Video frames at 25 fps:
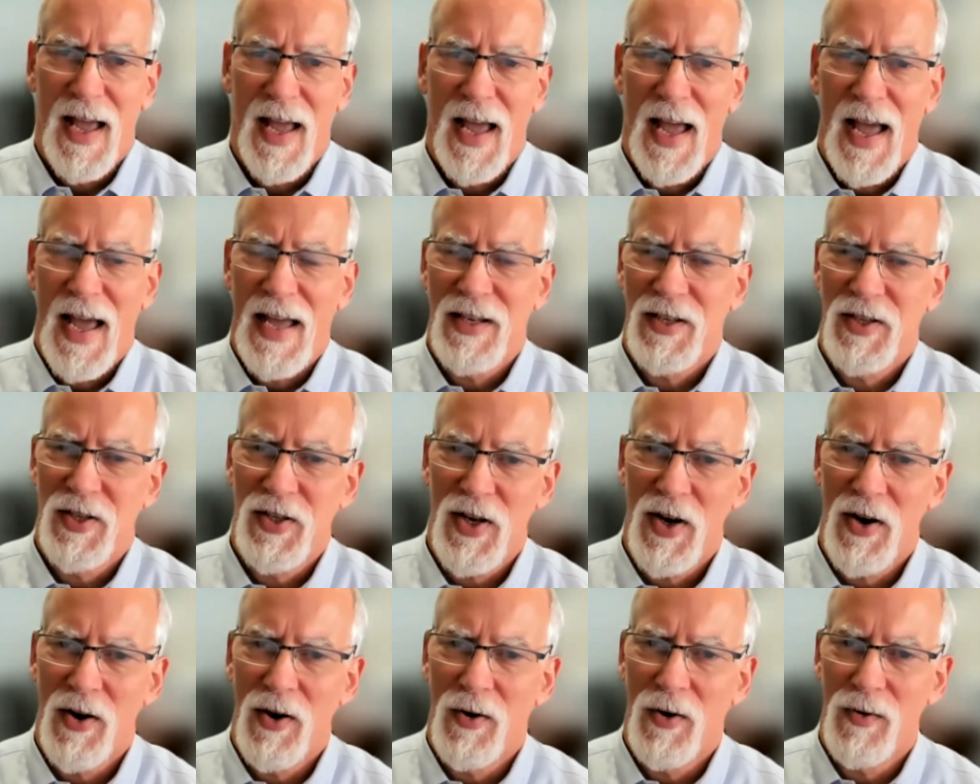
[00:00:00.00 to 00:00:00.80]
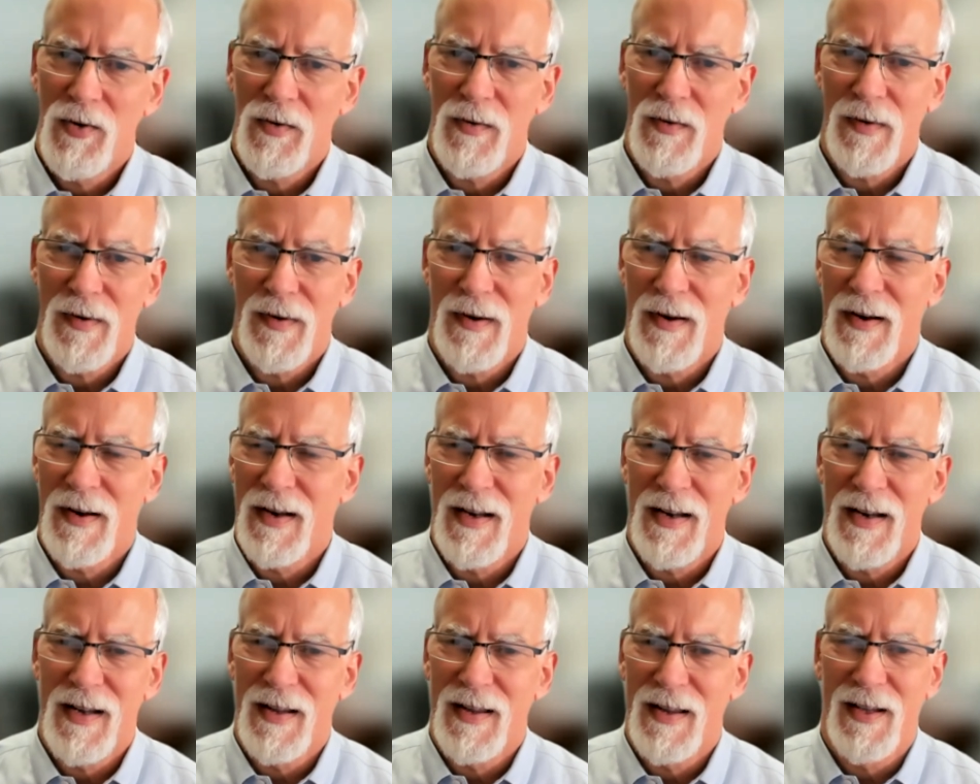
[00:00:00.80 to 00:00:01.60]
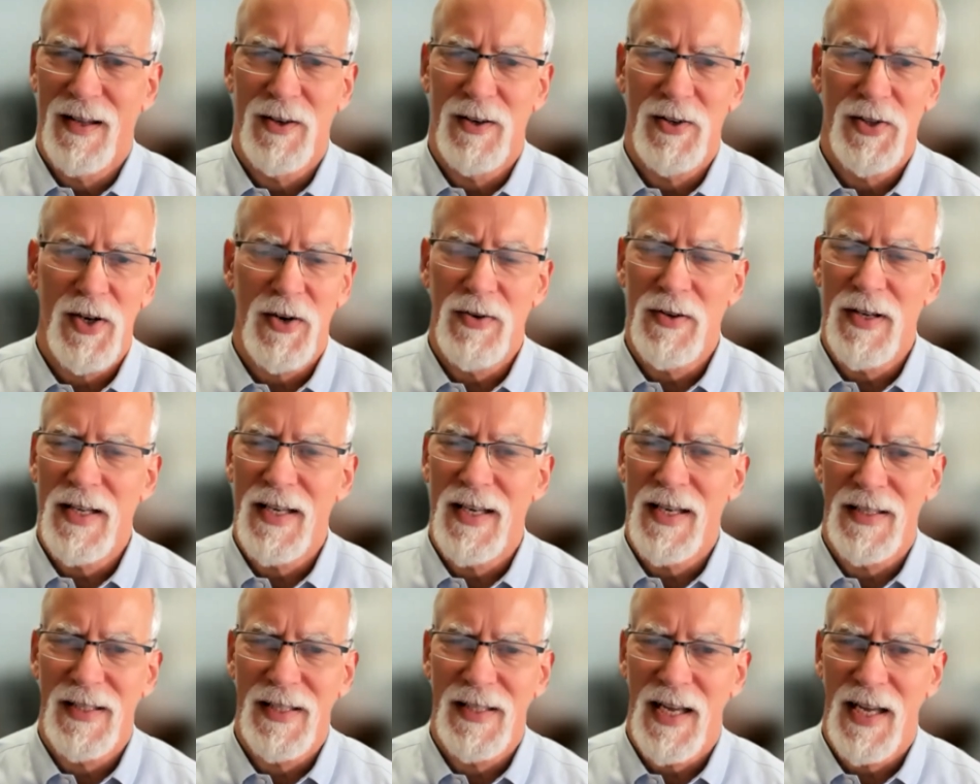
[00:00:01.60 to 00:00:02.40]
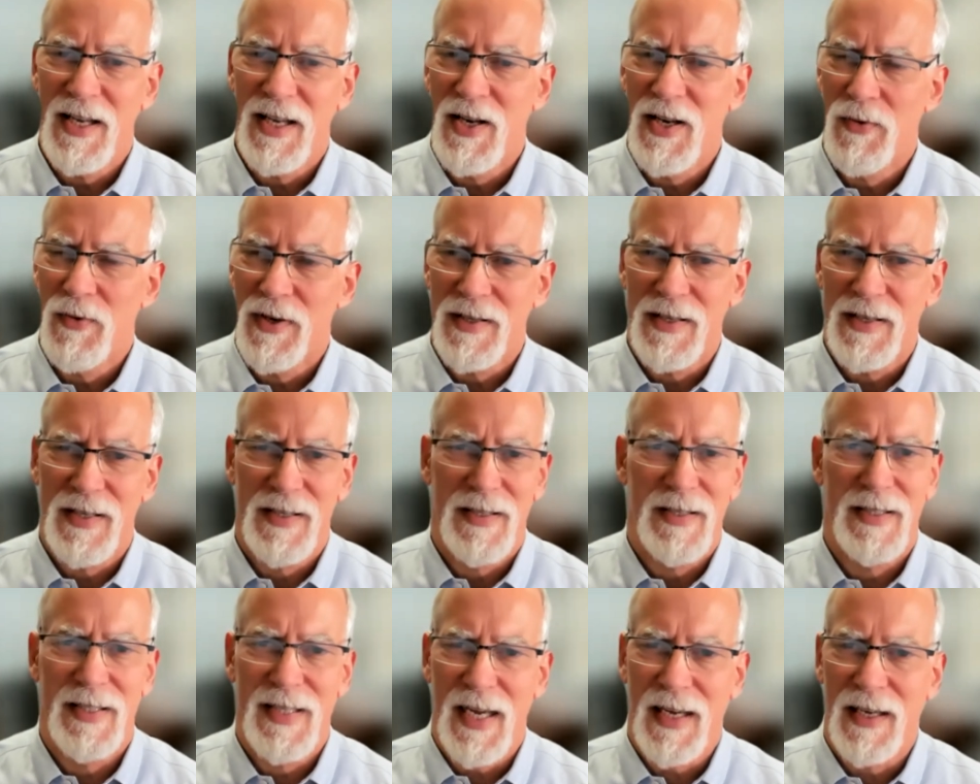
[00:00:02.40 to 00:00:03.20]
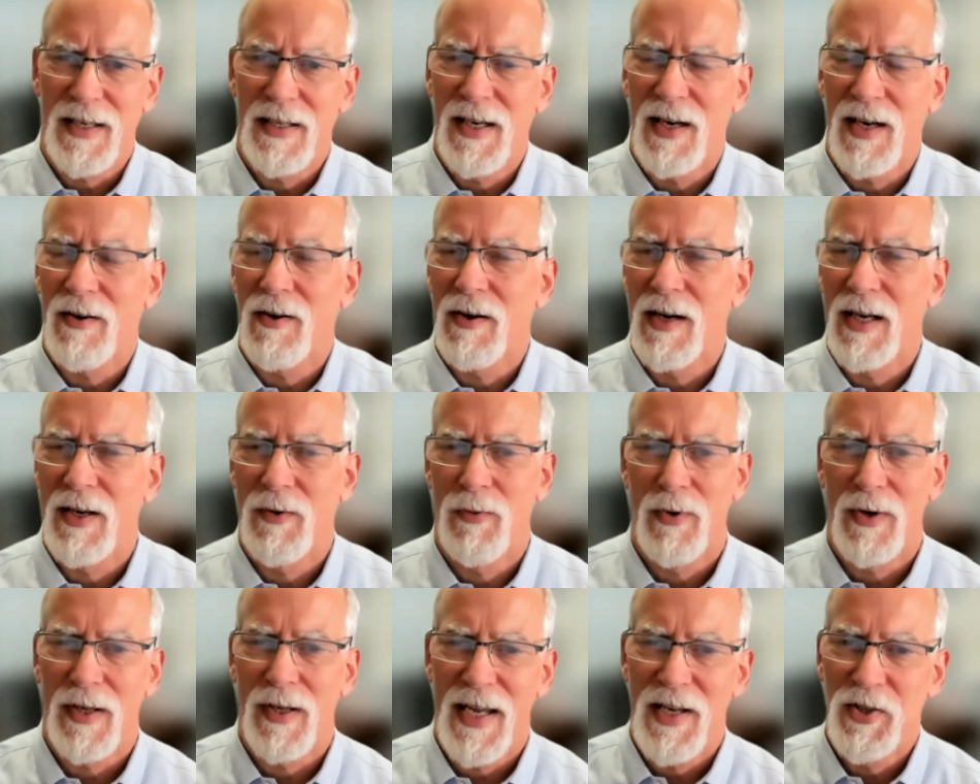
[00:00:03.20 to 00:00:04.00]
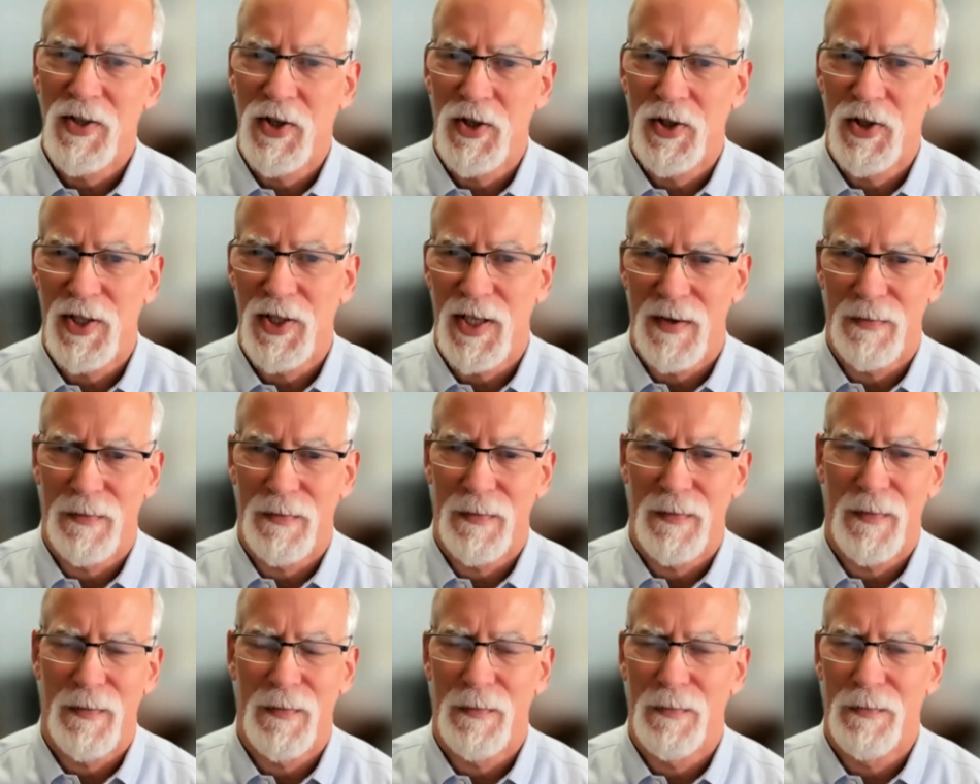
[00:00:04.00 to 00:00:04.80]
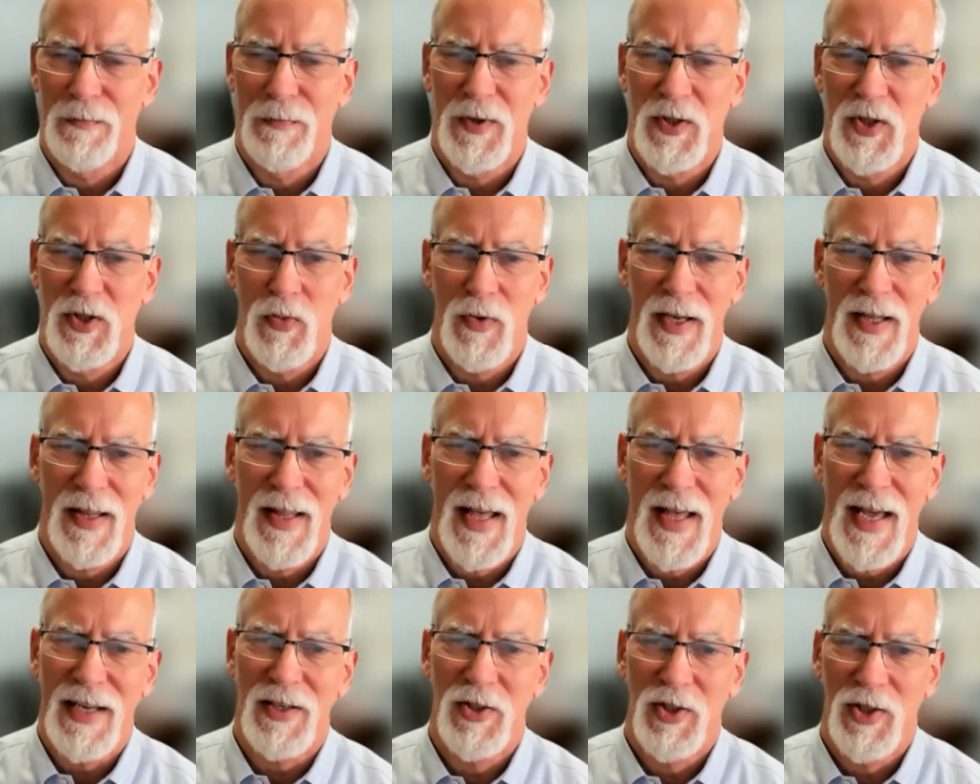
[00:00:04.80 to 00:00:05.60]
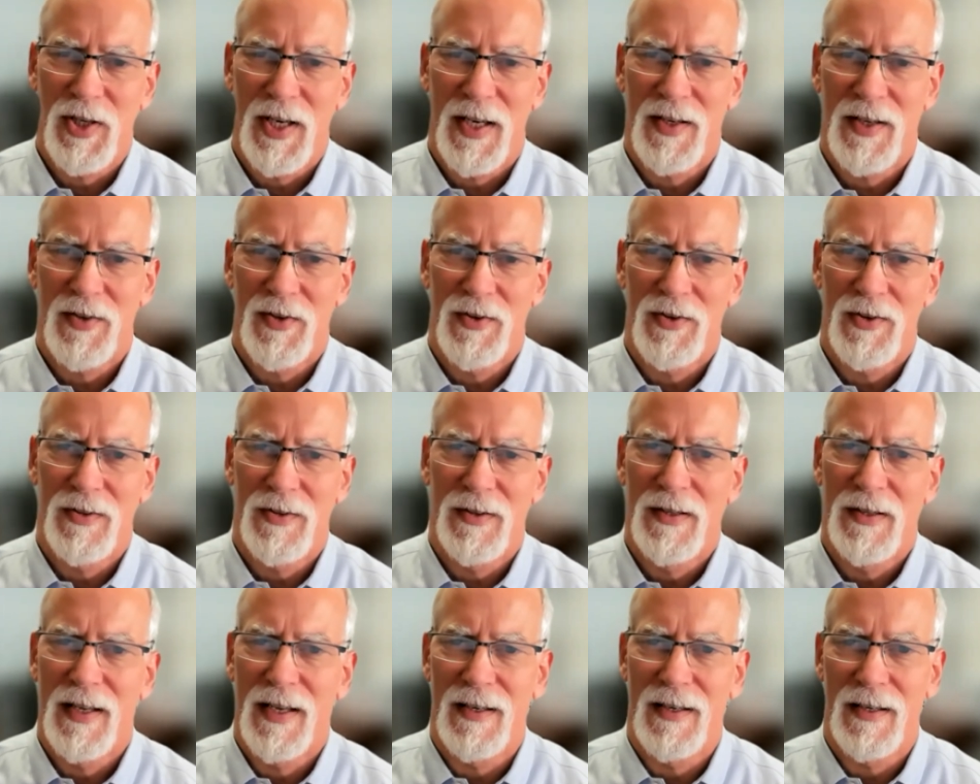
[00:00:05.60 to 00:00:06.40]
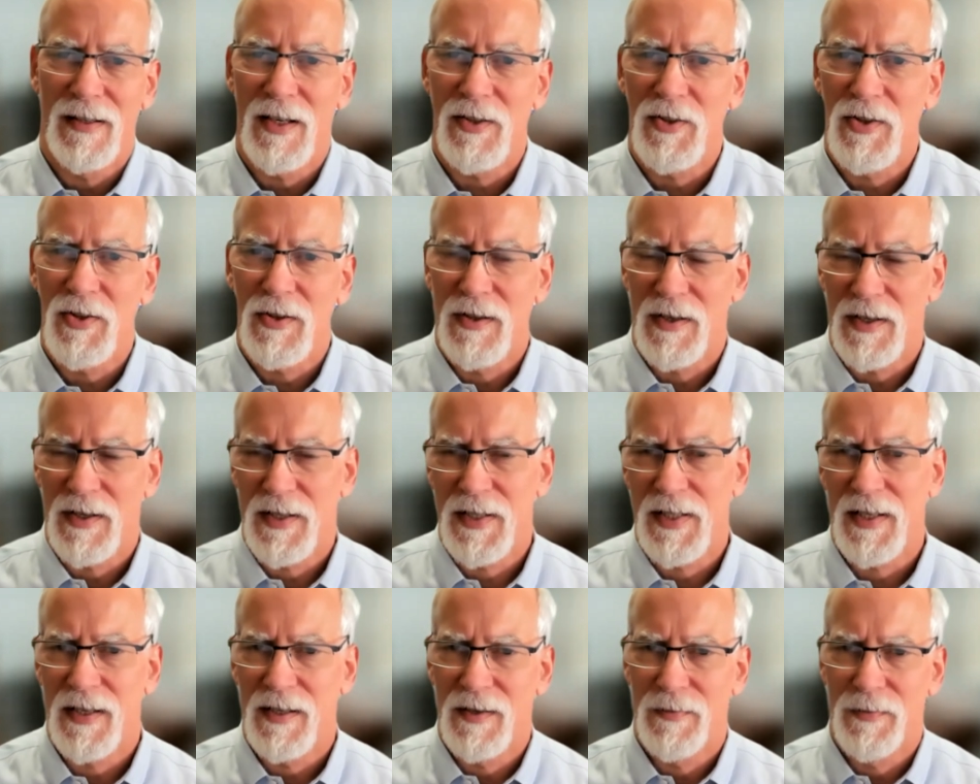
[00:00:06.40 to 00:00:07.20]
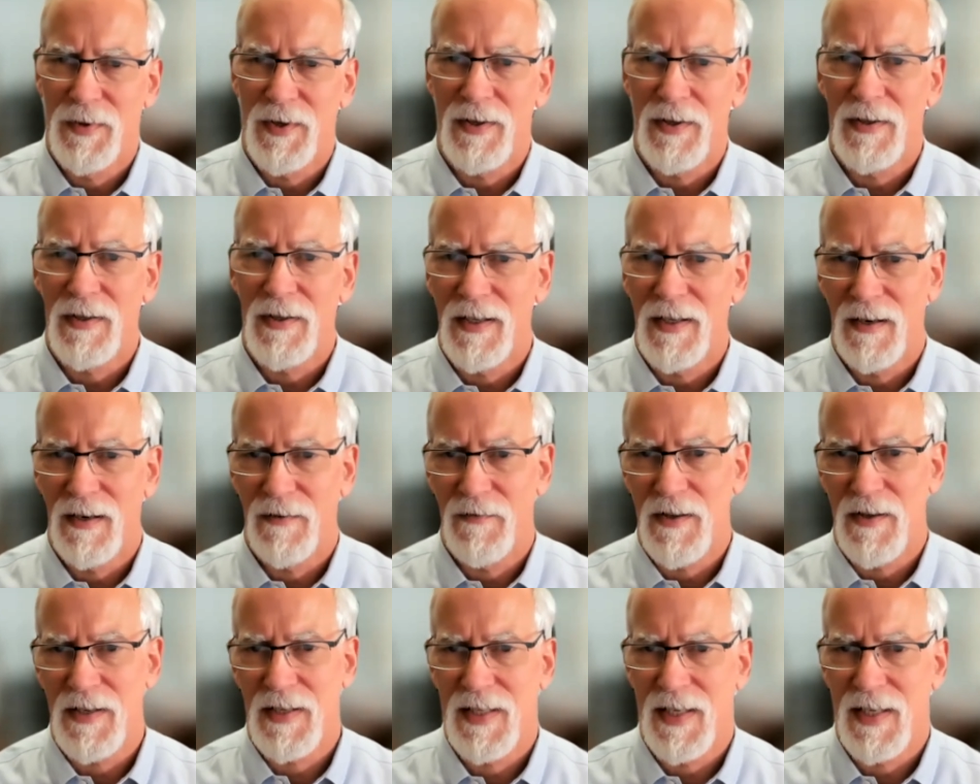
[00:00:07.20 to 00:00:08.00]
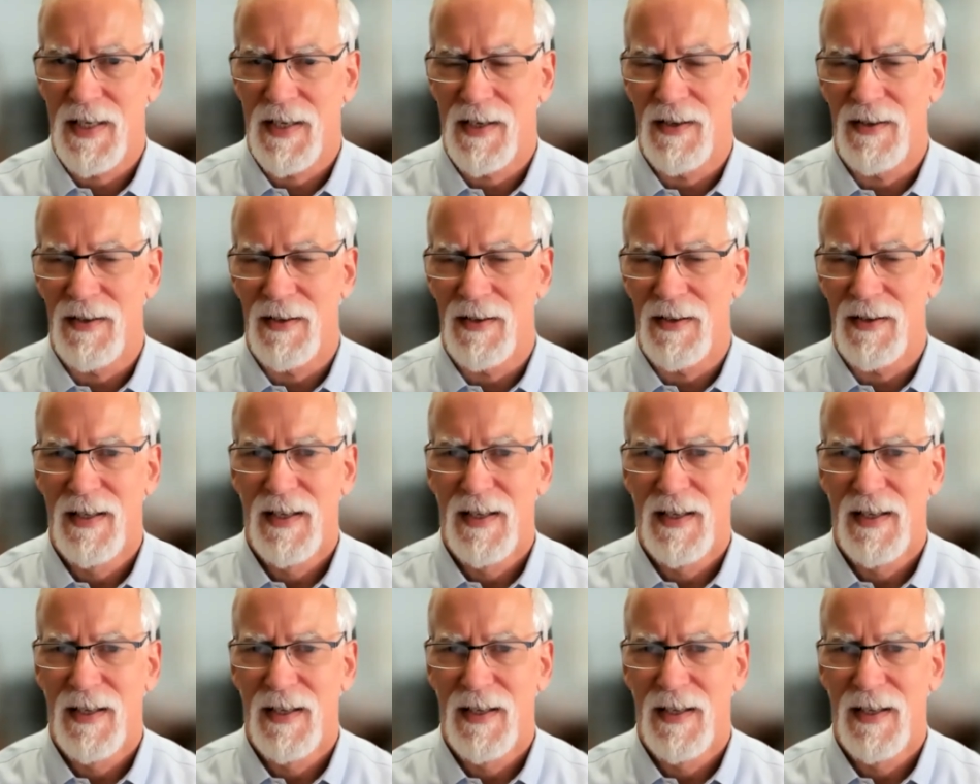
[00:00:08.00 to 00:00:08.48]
And so there's only a tenuous secondary relationship between that channel and electrical excitability of the cell.